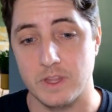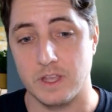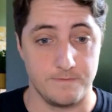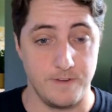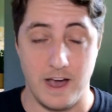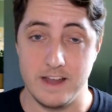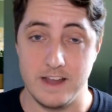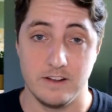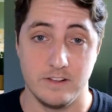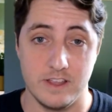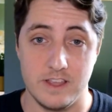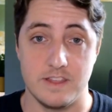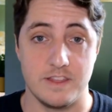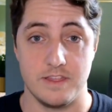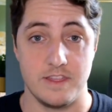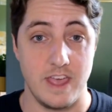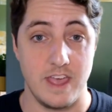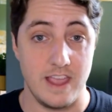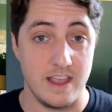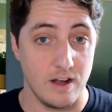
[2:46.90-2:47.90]
Finally,
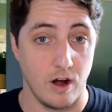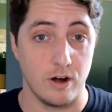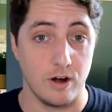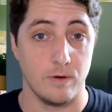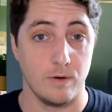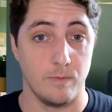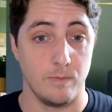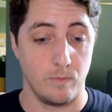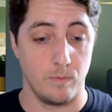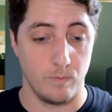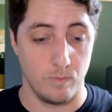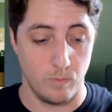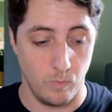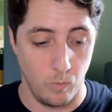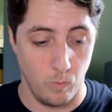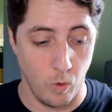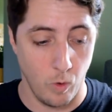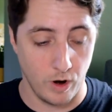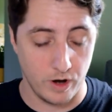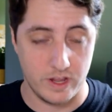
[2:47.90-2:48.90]
they are
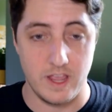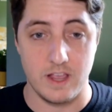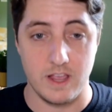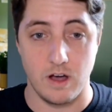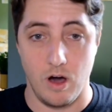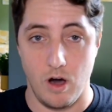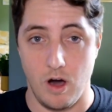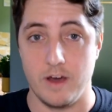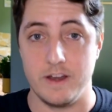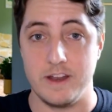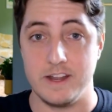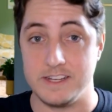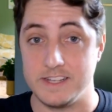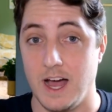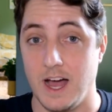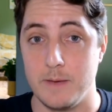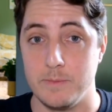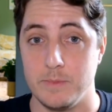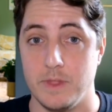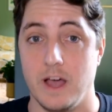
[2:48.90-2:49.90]
working on a
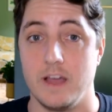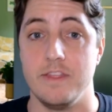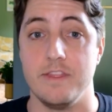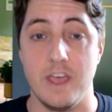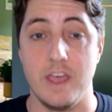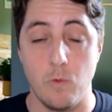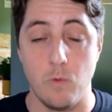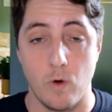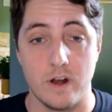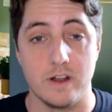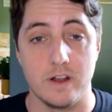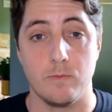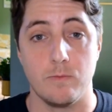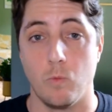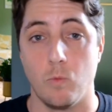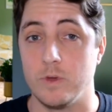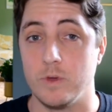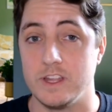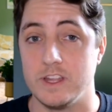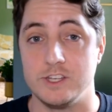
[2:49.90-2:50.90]
timeline. They want to
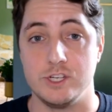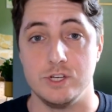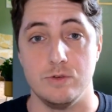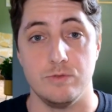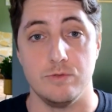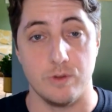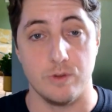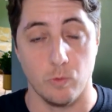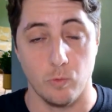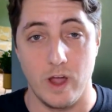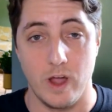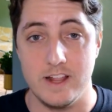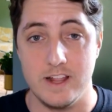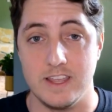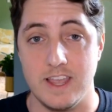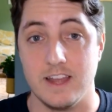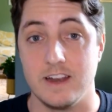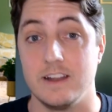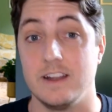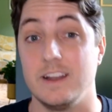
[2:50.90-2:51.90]
get you the right
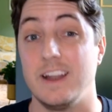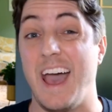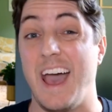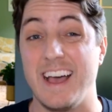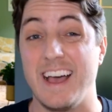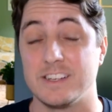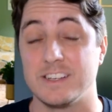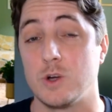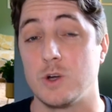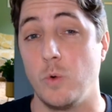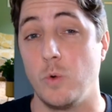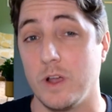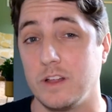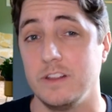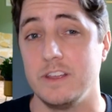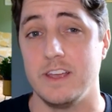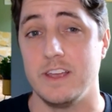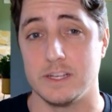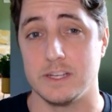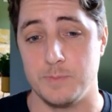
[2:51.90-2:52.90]
candidate as
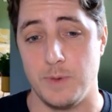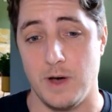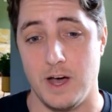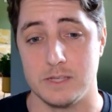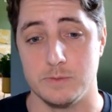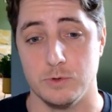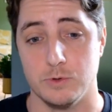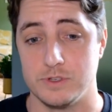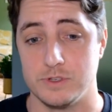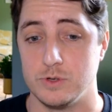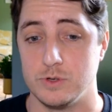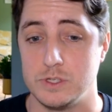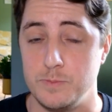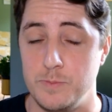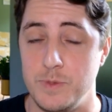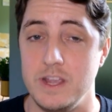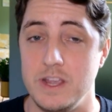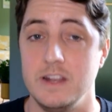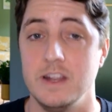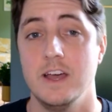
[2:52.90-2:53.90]
quickly as possible. So
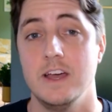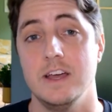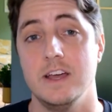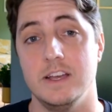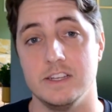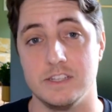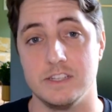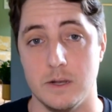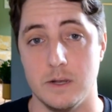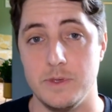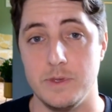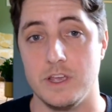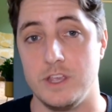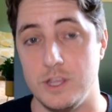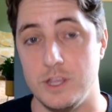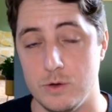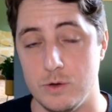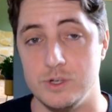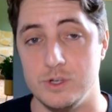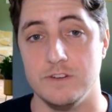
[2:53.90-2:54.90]
speed is going to be a
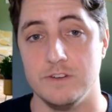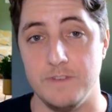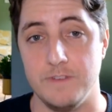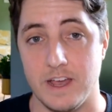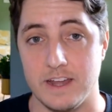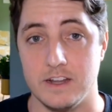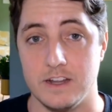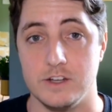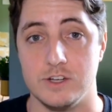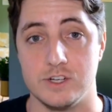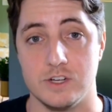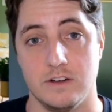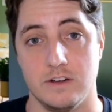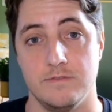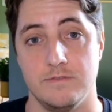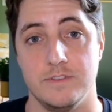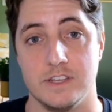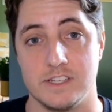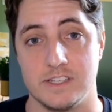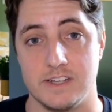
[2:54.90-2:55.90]
huge advantage
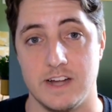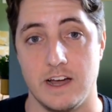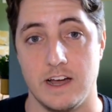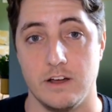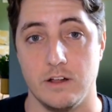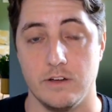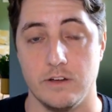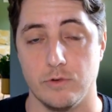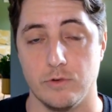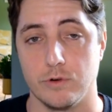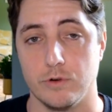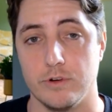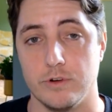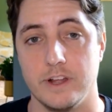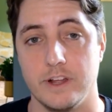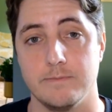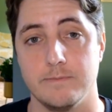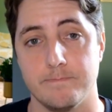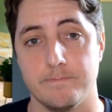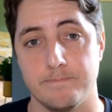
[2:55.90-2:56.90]
of this style of
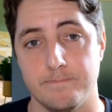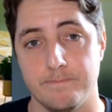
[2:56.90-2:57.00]
recruiting.